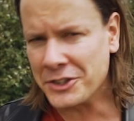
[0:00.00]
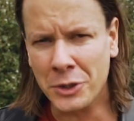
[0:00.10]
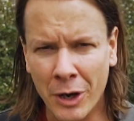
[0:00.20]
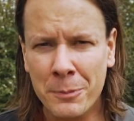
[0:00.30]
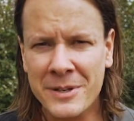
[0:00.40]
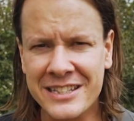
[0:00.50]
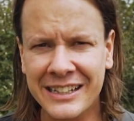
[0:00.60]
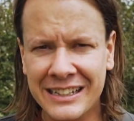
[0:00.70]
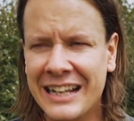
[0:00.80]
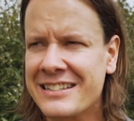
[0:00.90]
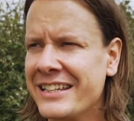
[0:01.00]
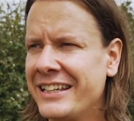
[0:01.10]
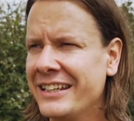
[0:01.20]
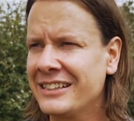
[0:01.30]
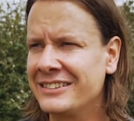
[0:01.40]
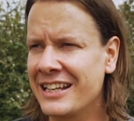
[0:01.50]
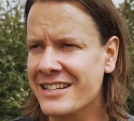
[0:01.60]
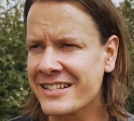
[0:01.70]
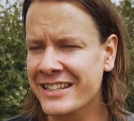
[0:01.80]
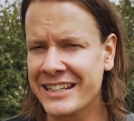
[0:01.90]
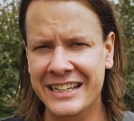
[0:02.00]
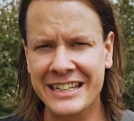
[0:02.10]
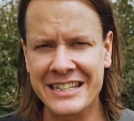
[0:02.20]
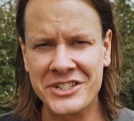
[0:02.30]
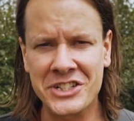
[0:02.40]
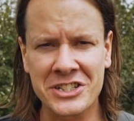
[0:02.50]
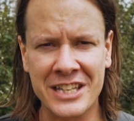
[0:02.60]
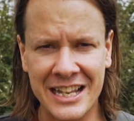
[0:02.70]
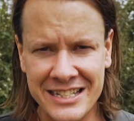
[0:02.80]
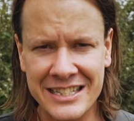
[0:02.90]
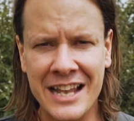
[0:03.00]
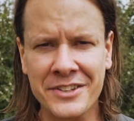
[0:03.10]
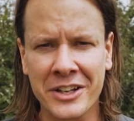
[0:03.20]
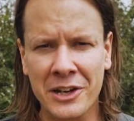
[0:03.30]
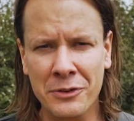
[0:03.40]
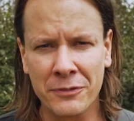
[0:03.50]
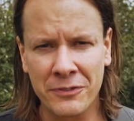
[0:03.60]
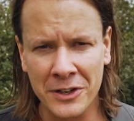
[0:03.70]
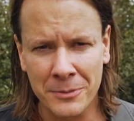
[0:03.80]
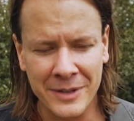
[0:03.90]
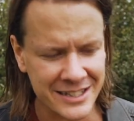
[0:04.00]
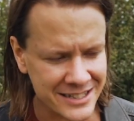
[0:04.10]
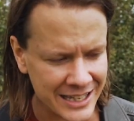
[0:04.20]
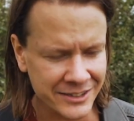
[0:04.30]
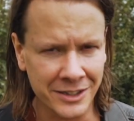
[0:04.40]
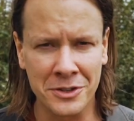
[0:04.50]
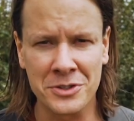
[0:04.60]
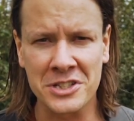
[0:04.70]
A New Hope is the classic in the sense that it is just that standalone film, that standalone